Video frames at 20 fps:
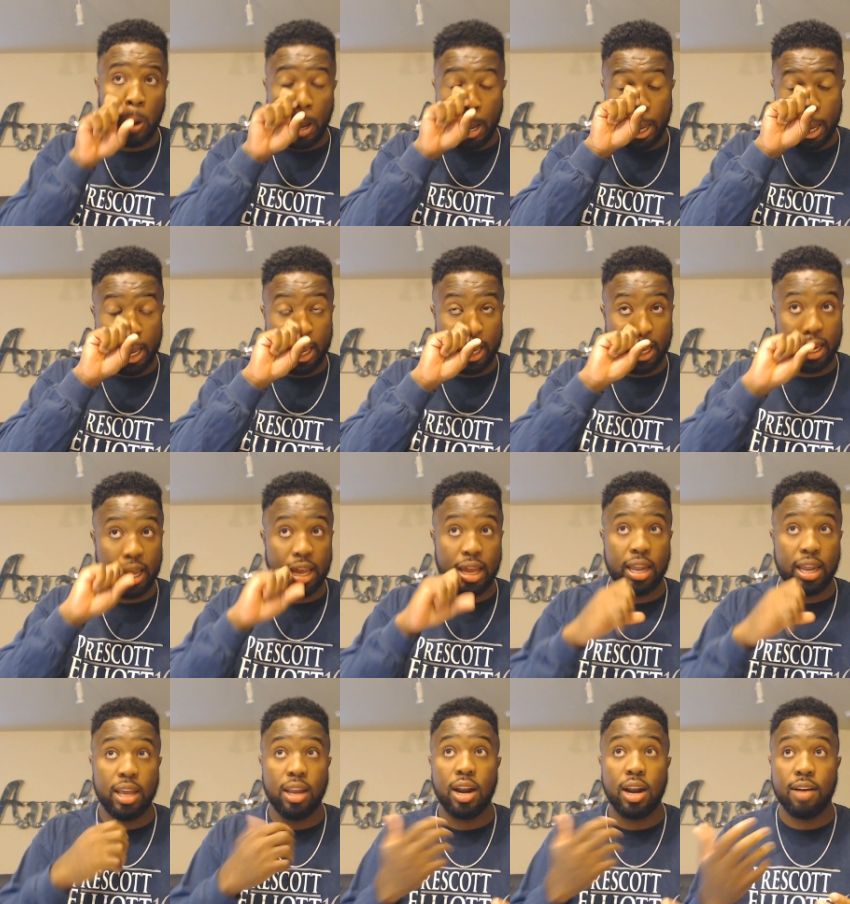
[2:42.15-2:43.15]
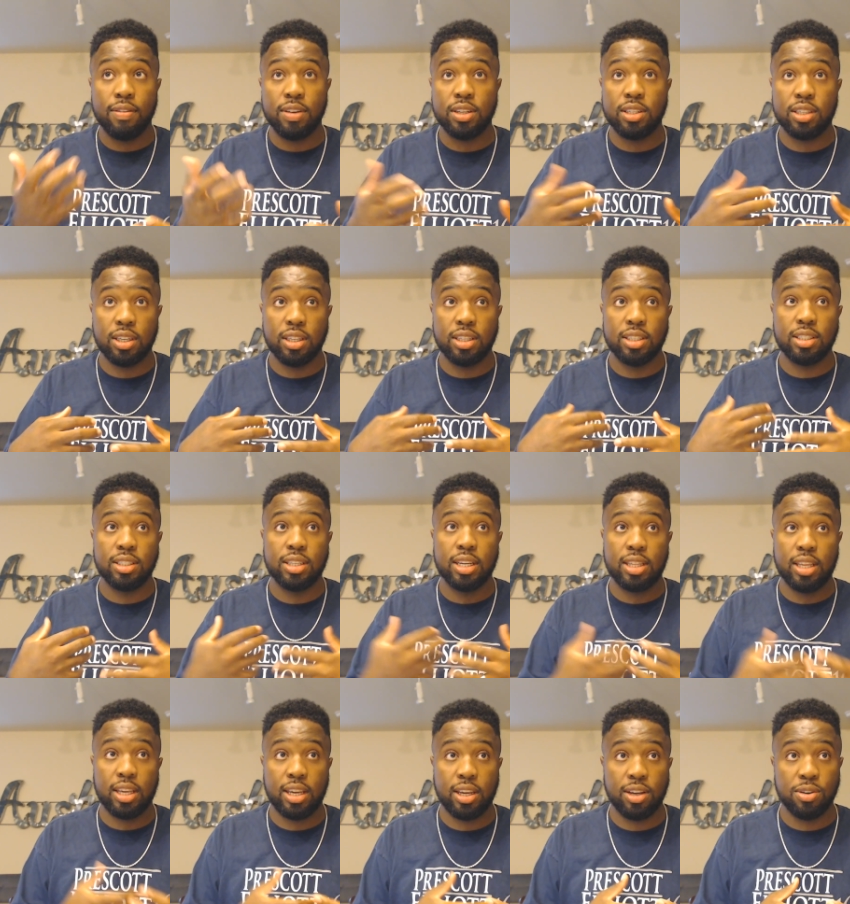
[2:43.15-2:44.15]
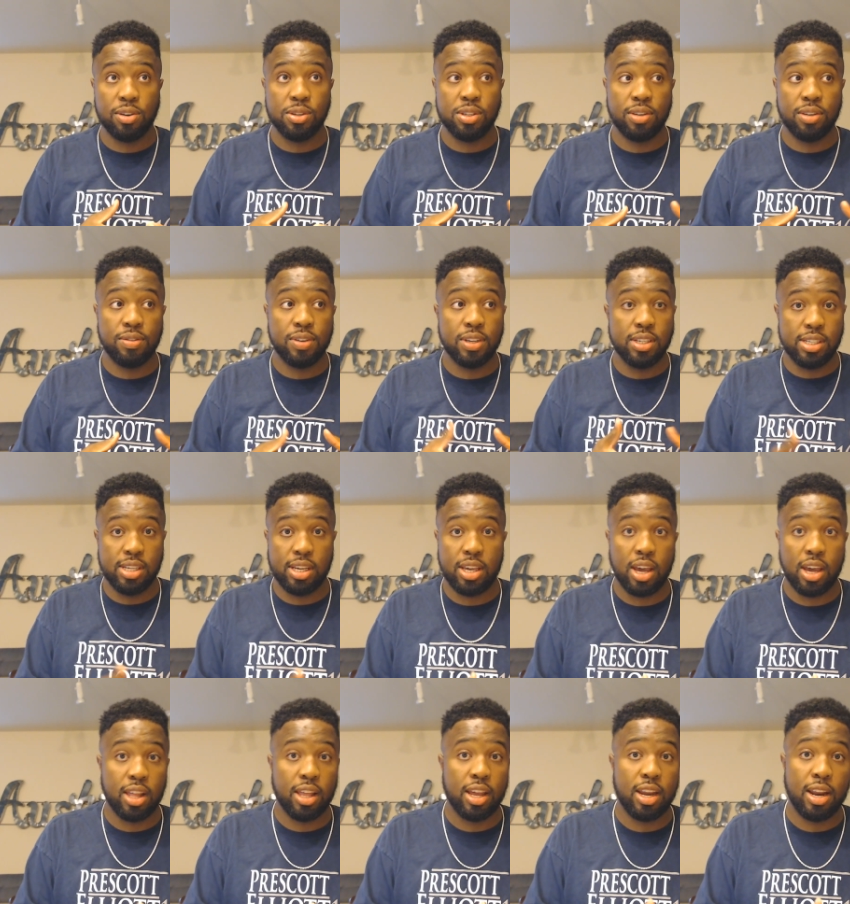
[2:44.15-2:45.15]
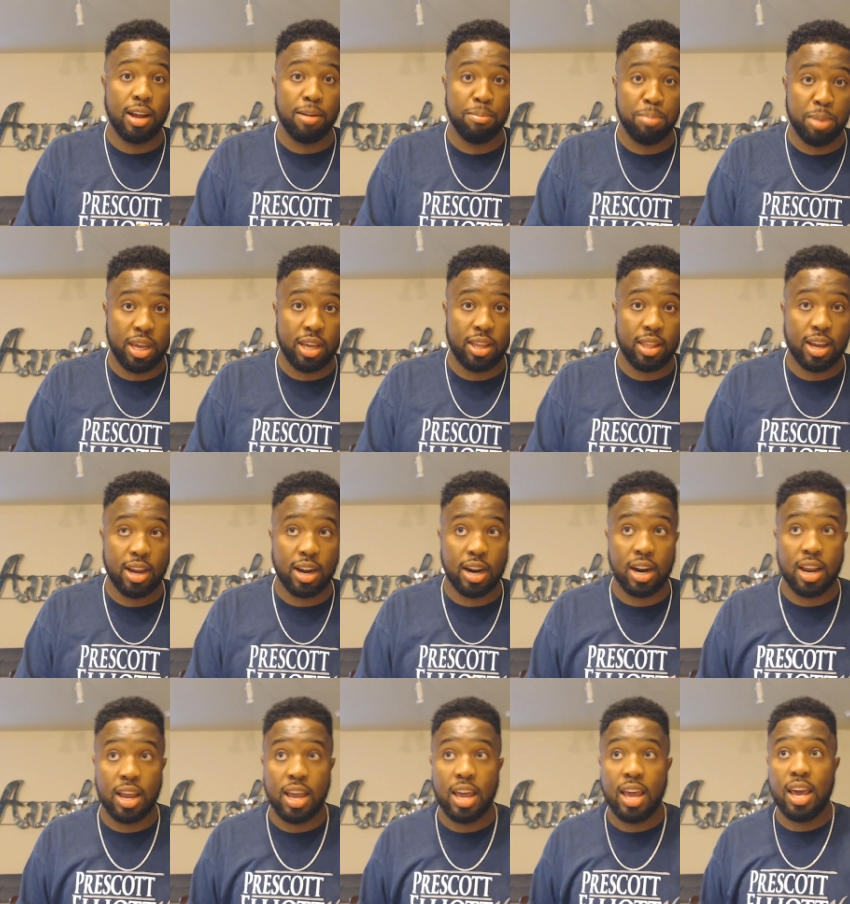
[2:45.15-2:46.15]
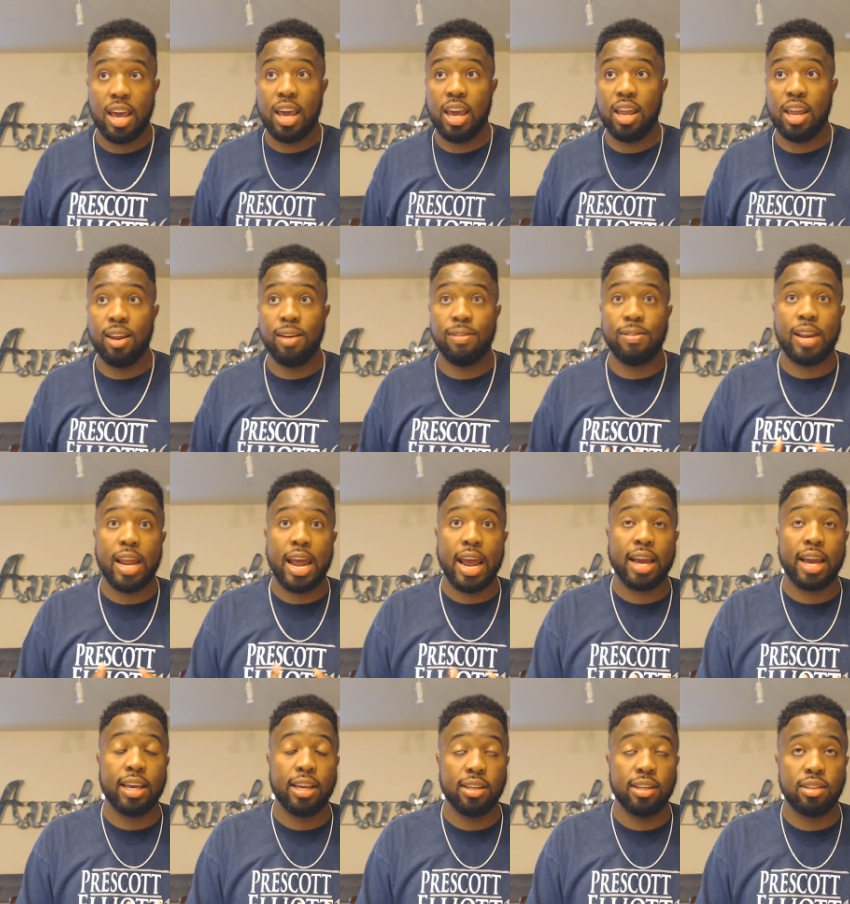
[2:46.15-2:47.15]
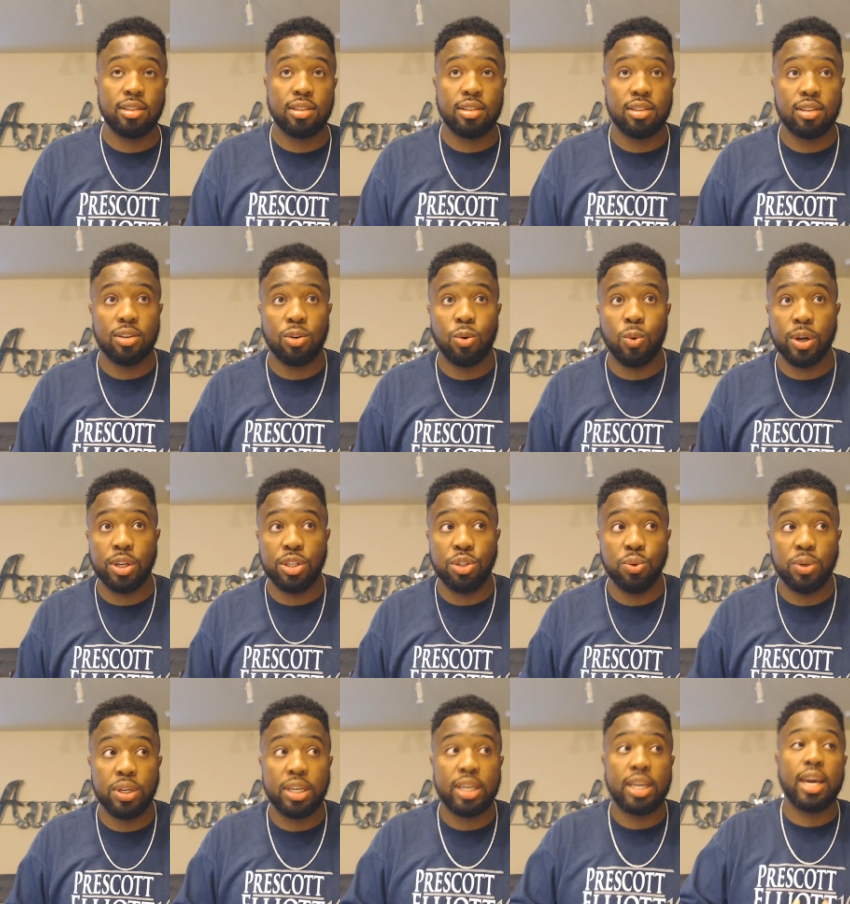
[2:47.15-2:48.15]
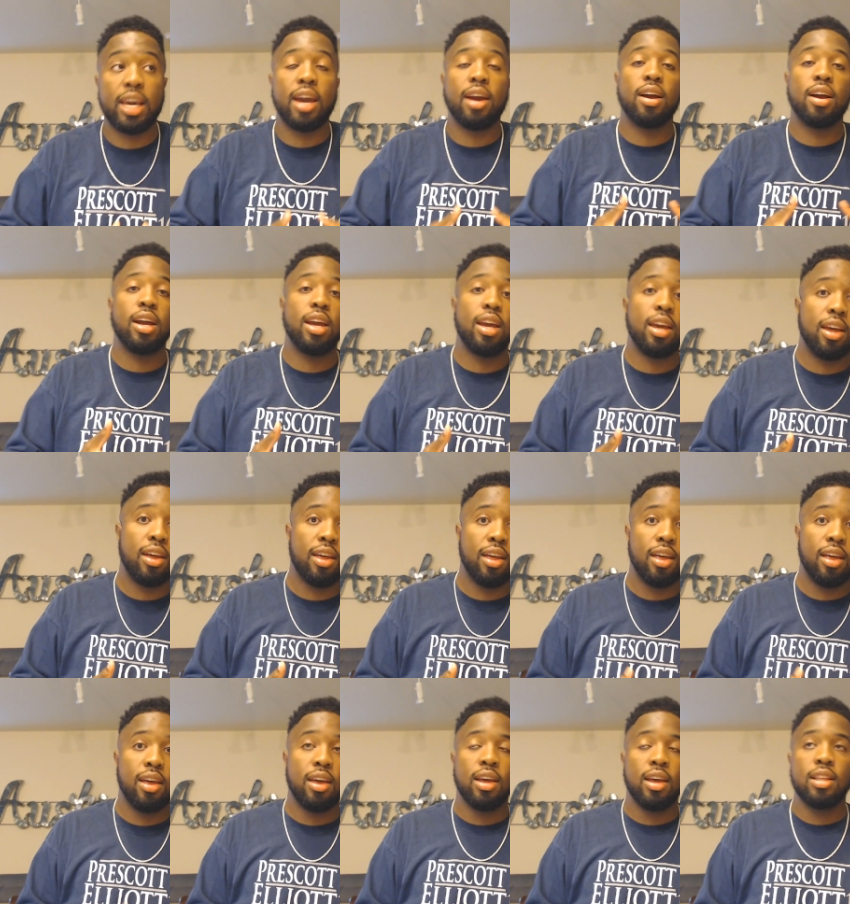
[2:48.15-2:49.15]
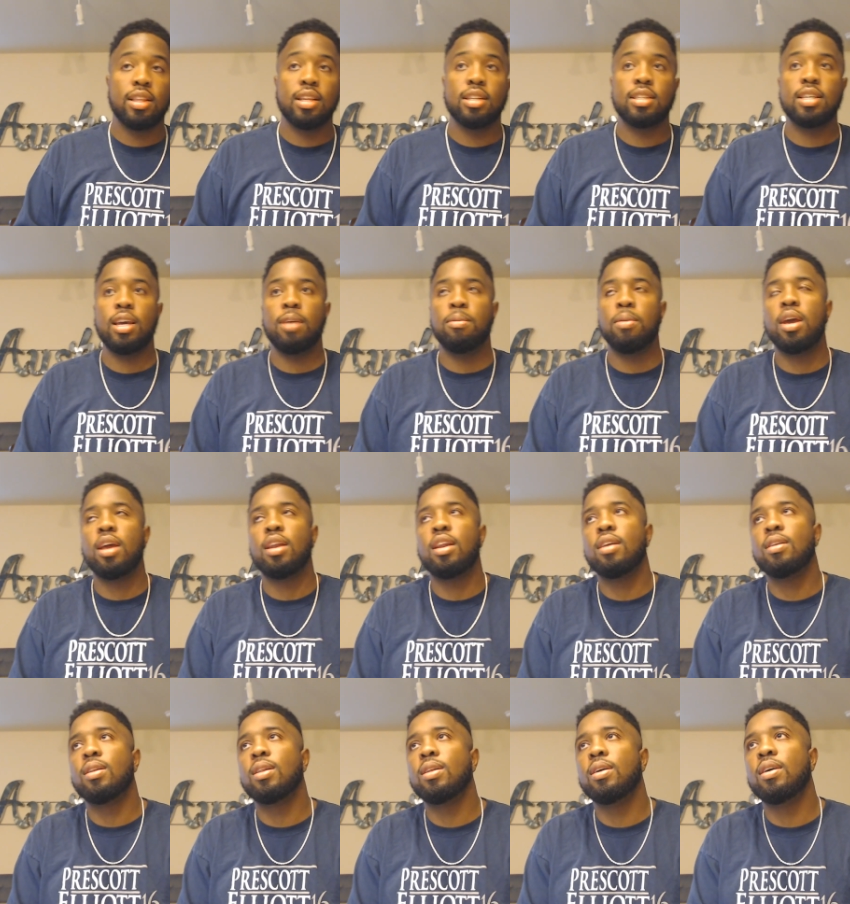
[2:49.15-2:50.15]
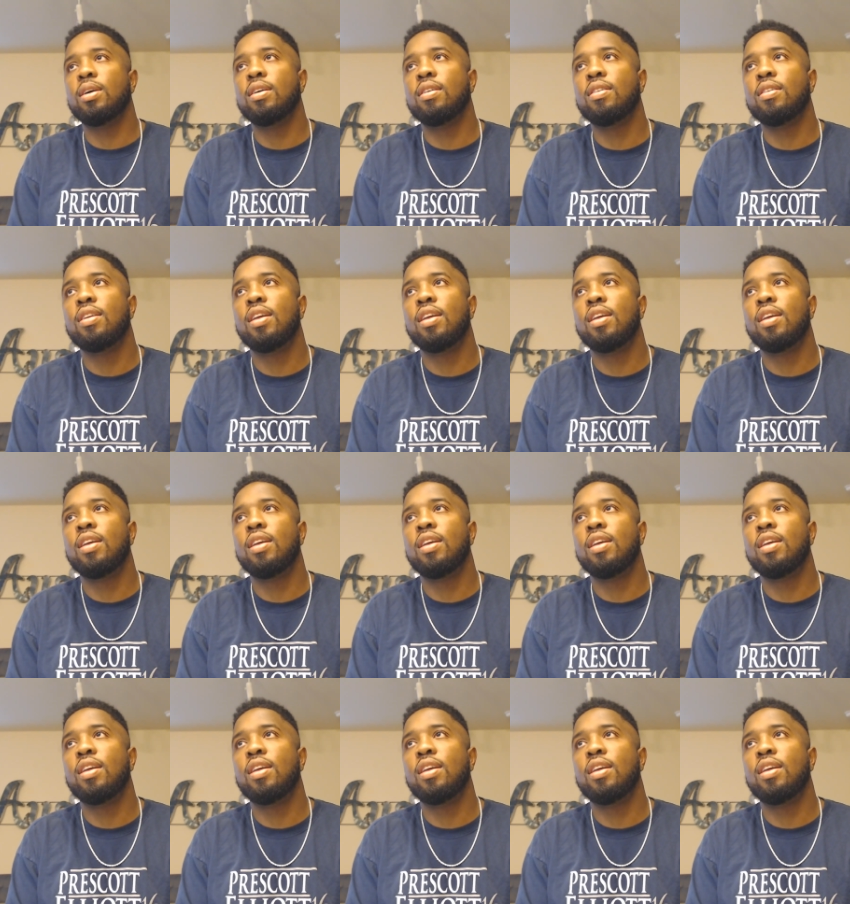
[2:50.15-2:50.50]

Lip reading: And obviously this is at the heels of Ezekiel Elliott not being there, and if Dak is going to carry the team. And